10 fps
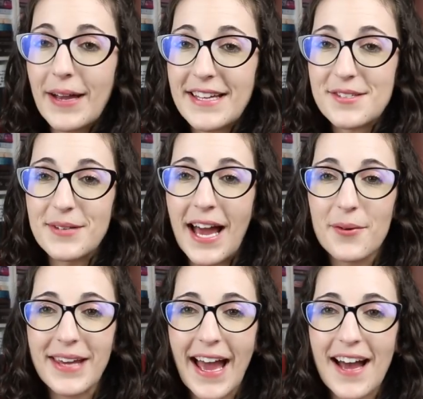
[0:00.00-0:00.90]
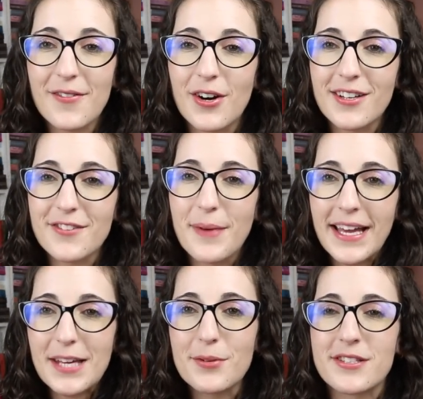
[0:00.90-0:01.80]
Okay, so now we have all of
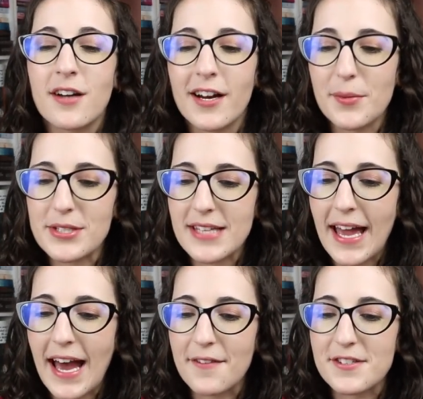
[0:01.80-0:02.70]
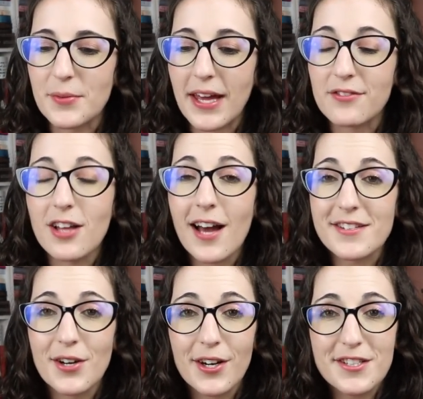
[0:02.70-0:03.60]
my ebooks and audiobooks I have. So we have
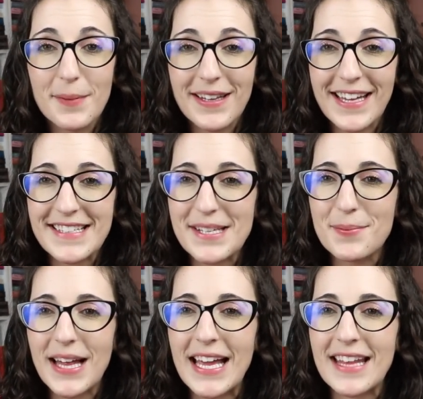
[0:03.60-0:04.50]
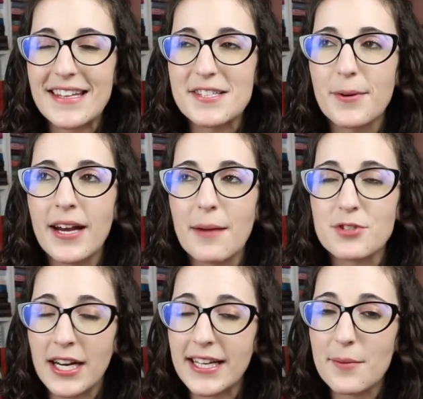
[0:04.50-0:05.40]
Lost Hearts by Lexi Blake. This one I'm
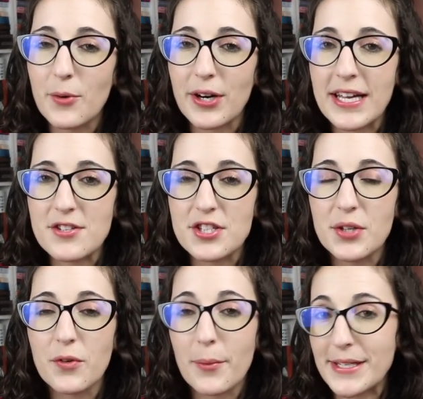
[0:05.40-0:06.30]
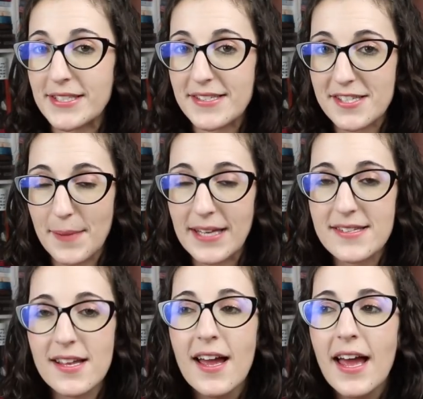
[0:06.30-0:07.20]
trying to get more into romantic
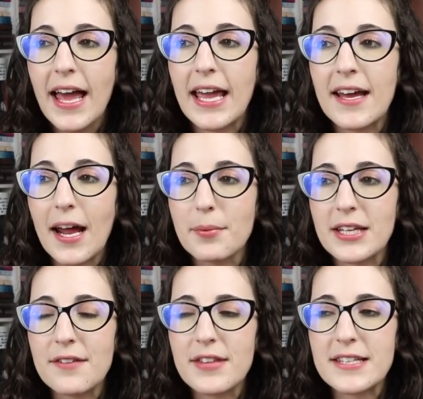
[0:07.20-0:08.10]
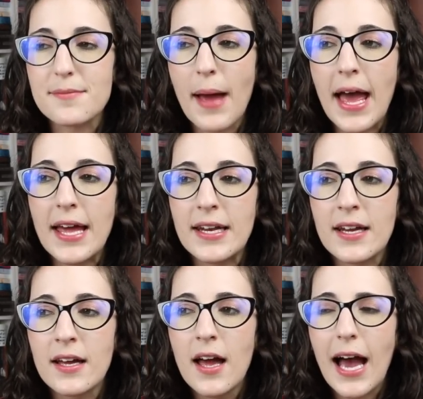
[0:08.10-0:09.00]
suspense and I believe these
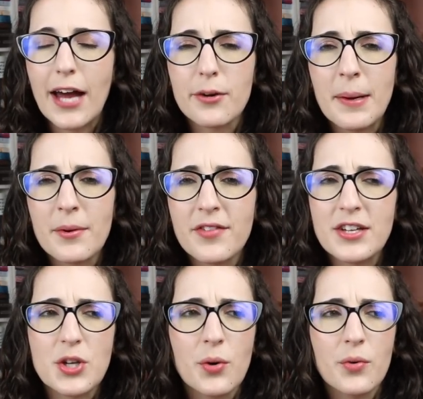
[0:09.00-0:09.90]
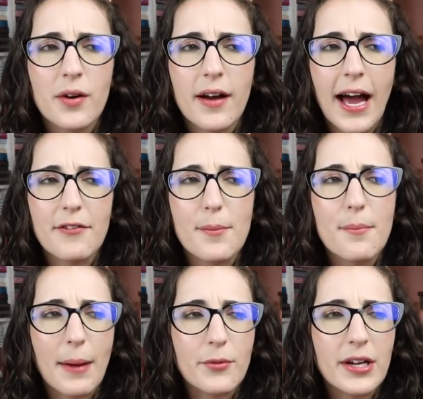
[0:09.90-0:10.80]
men, I don't remember if they don't have a
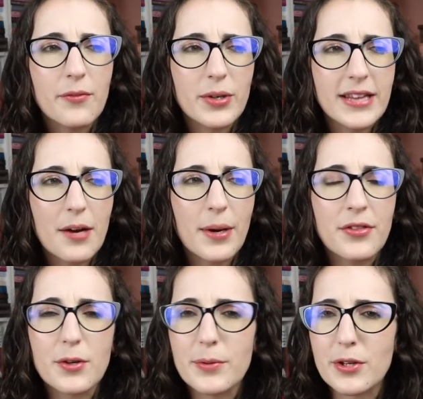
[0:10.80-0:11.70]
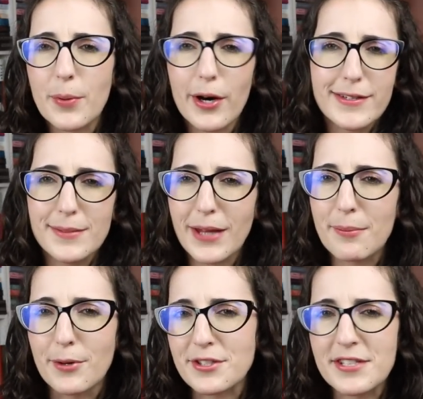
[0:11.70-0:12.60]
memory of what they went through, but they're part of some
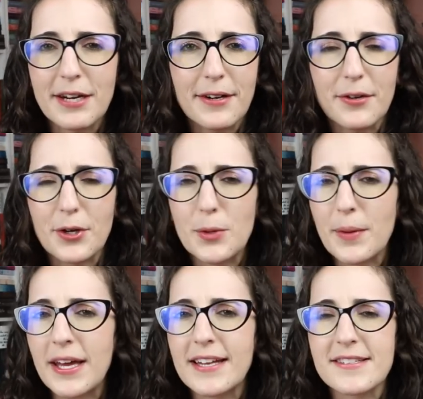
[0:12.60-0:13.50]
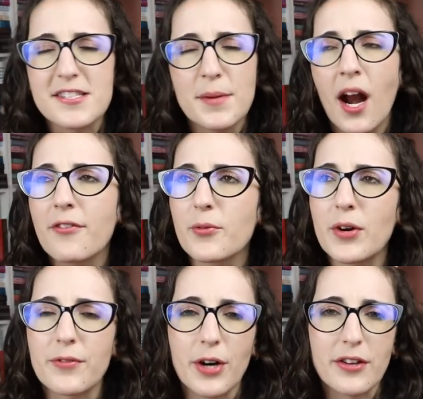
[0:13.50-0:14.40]
like mercenary group and it's a spinoff of
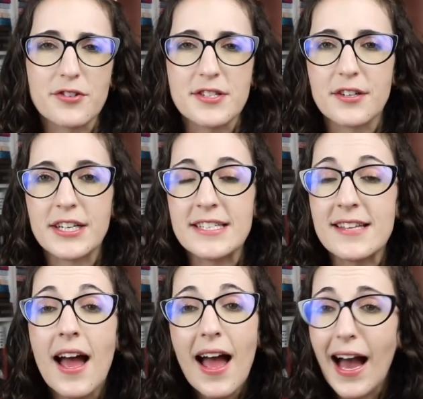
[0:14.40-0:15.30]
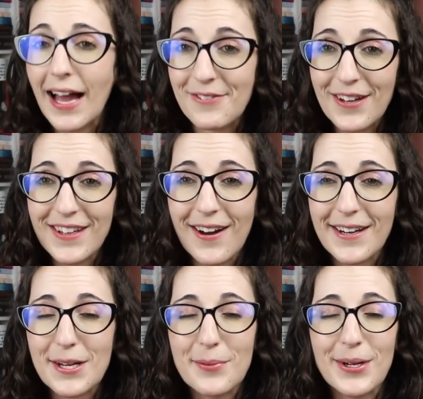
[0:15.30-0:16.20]
one of her other series. I found the
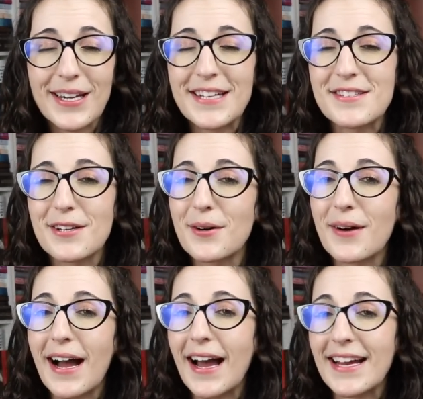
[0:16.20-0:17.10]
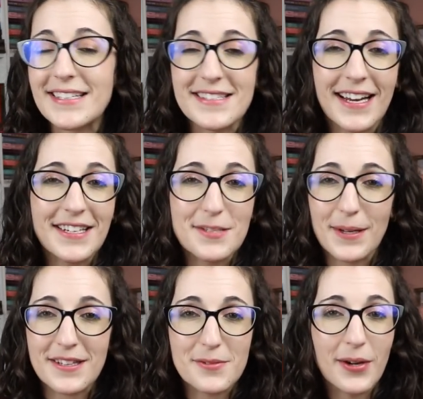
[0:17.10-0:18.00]
audiobook and so I decided to
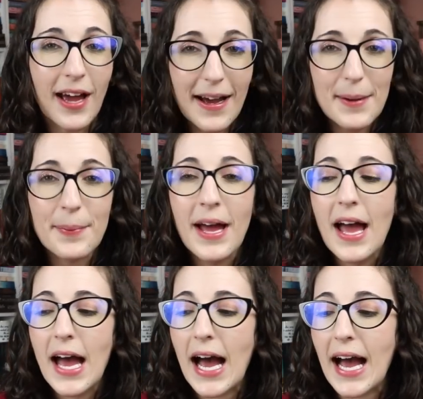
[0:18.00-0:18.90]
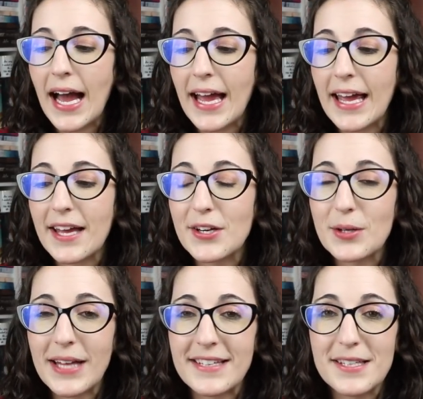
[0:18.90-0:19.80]
pick this one up. I
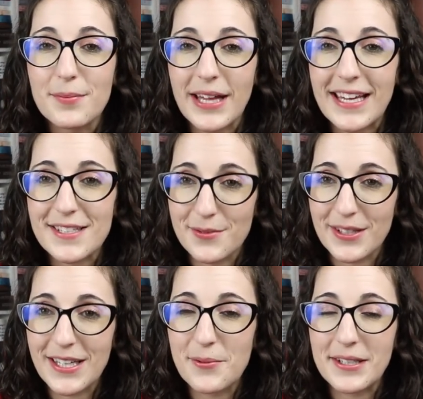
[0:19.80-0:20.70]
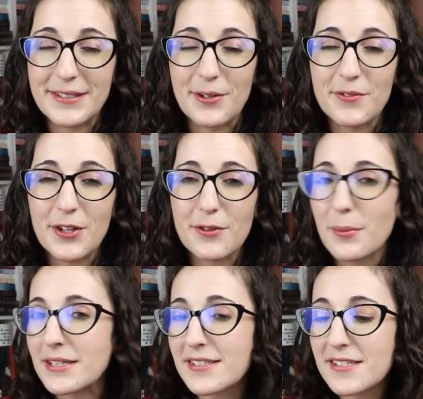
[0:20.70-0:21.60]
know Lexi Blake is really well known for her
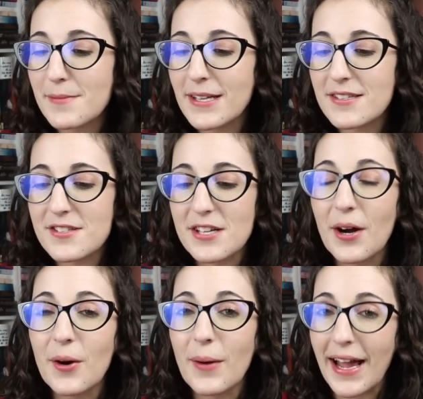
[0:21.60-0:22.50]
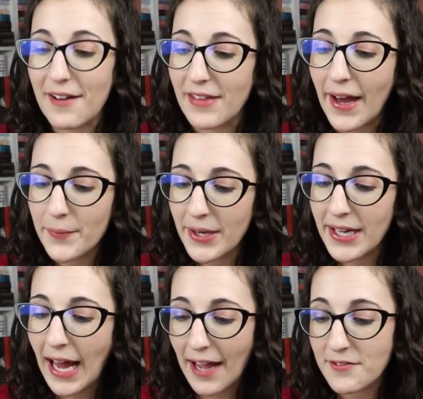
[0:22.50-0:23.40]
romance romantic suspense, so I have that
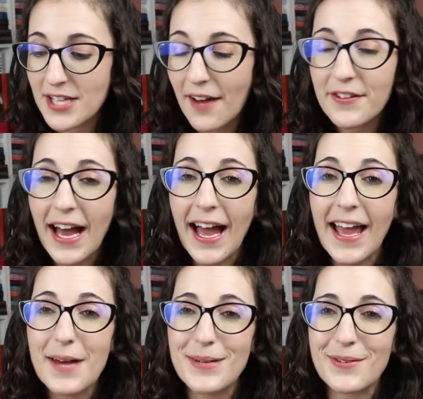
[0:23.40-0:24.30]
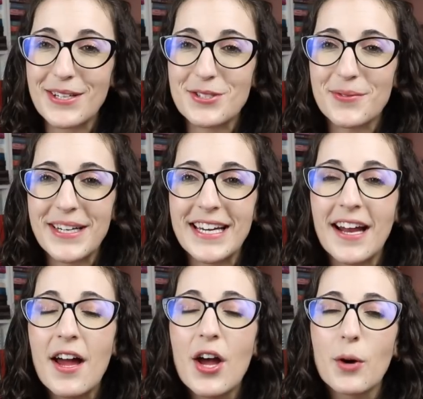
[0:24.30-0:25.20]
one. I have Tough Guy by Rachel
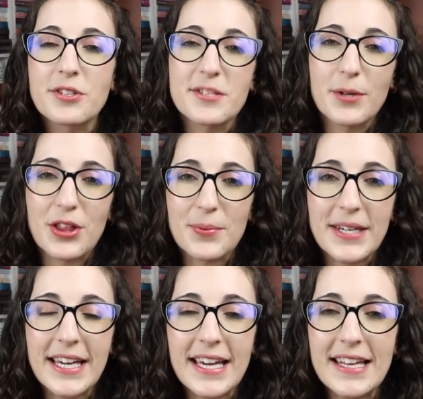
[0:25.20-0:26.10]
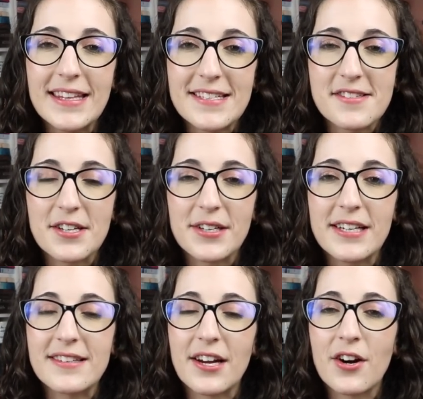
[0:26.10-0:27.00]
Reid, which is book three in this
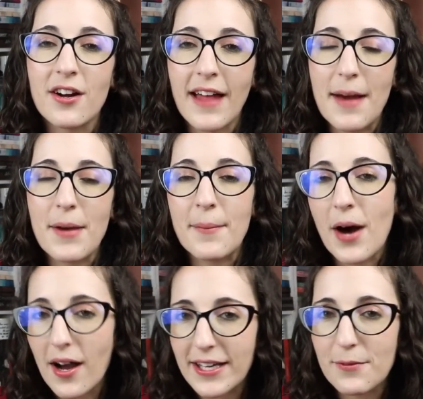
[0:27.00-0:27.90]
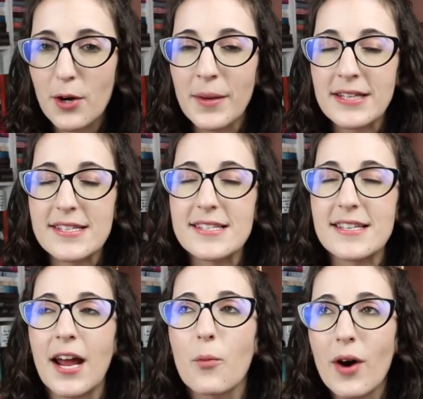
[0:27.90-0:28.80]
series. They are all MM hockey romances,
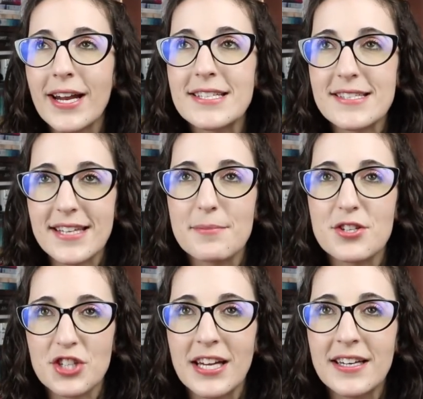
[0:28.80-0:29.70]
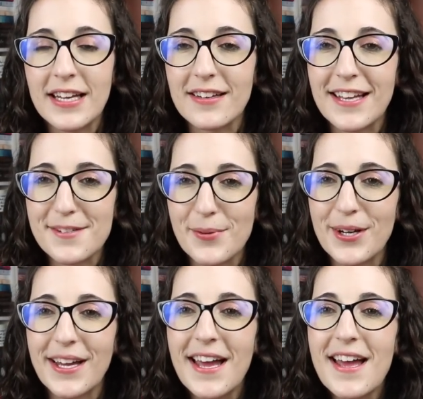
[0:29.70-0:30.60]
and I wanted to skip to Shane and Ilya's book